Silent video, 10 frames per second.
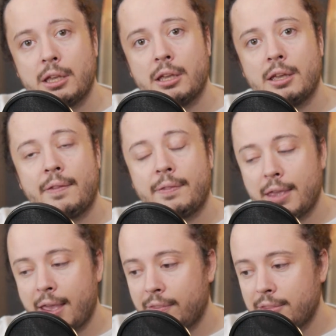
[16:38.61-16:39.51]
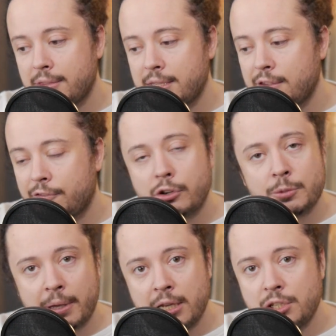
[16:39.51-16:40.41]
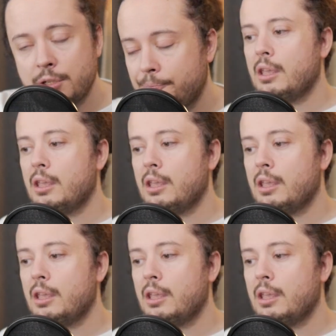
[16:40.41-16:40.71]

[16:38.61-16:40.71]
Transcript: at the first page,